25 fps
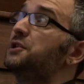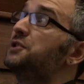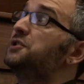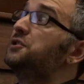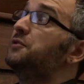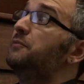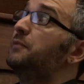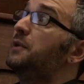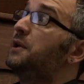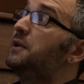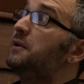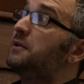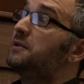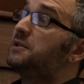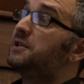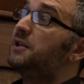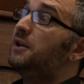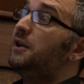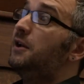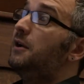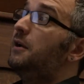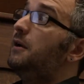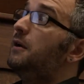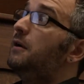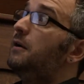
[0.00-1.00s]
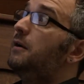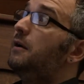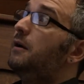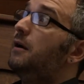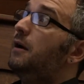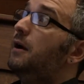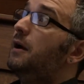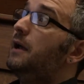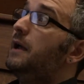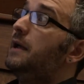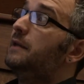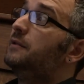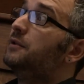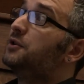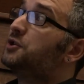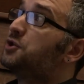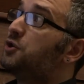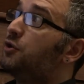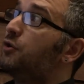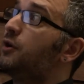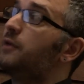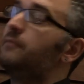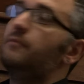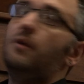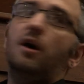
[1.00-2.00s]
system because in the
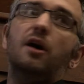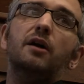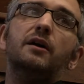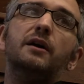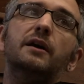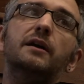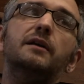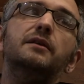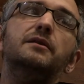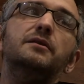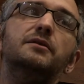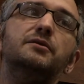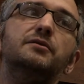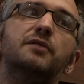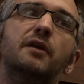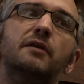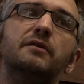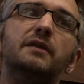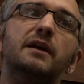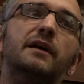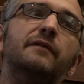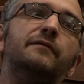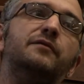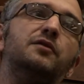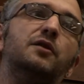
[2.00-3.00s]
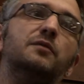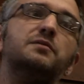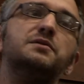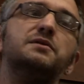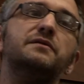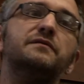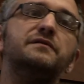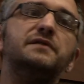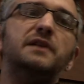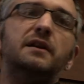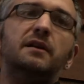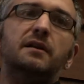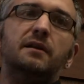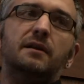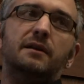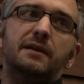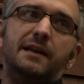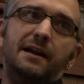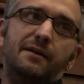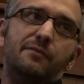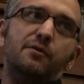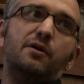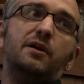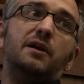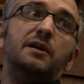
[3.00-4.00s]
touring market, you don't have the option of sending a
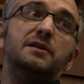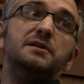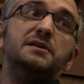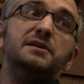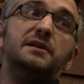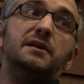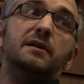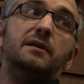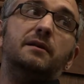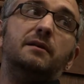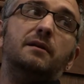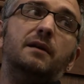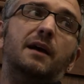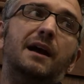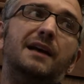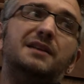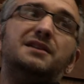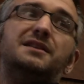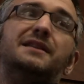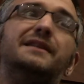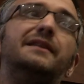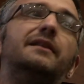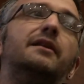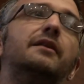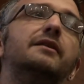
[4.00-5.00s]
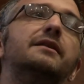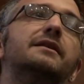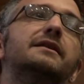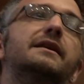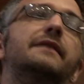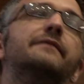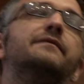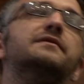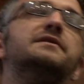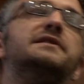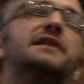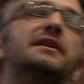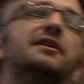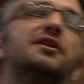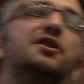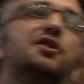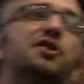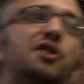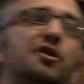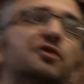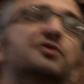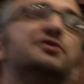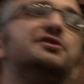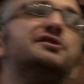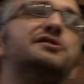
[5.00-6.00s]
network engineer. Actually, they don't even send a
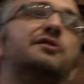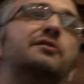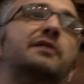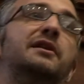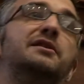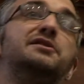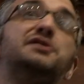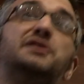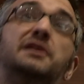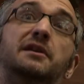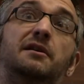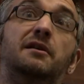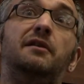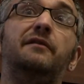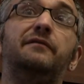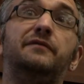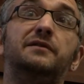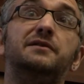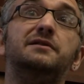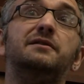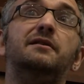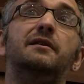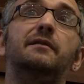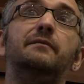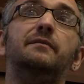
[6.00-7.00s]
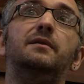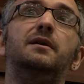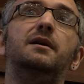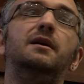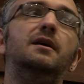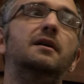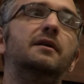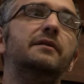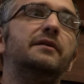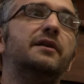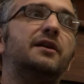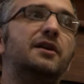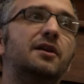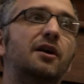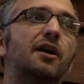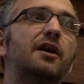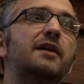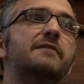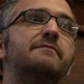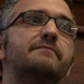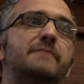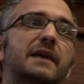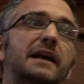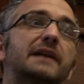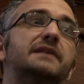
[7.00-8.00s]
console engineer half the time. The
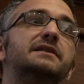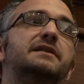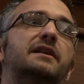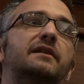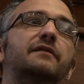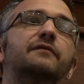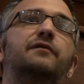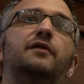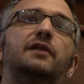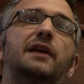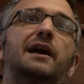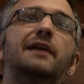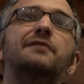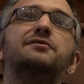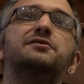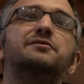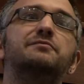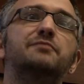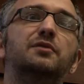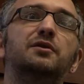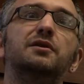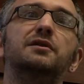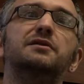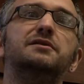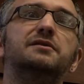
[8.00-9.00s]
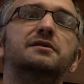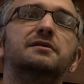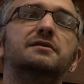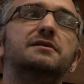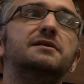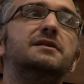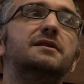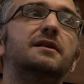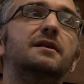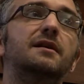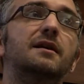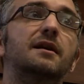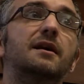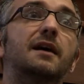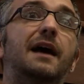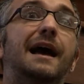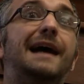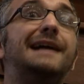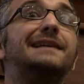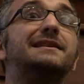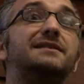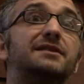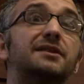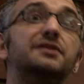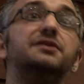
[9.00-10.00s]
guy mixing front of house and monitors
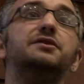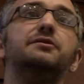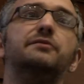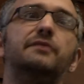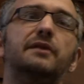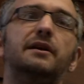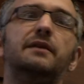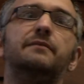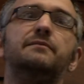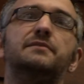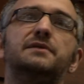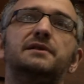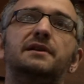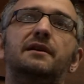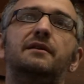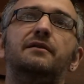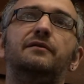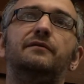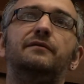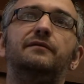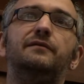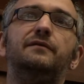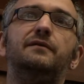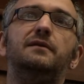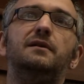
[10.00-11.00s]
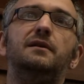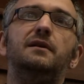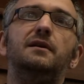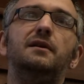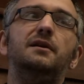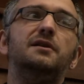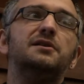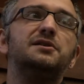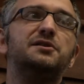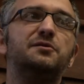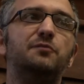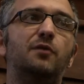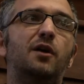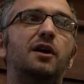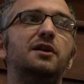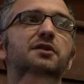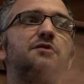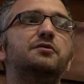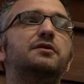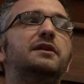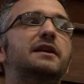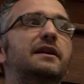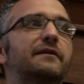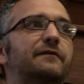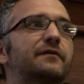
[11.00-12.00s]
has to do it himself. So while
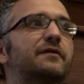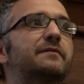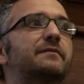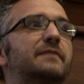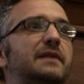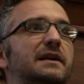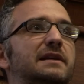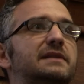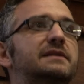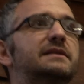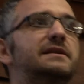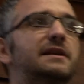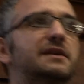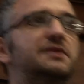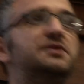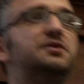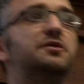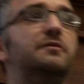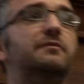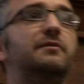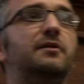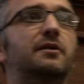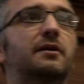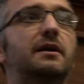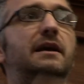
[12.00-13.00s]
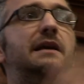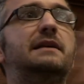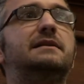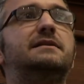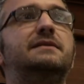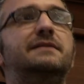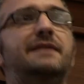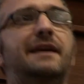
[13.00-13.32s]
you give him this system that is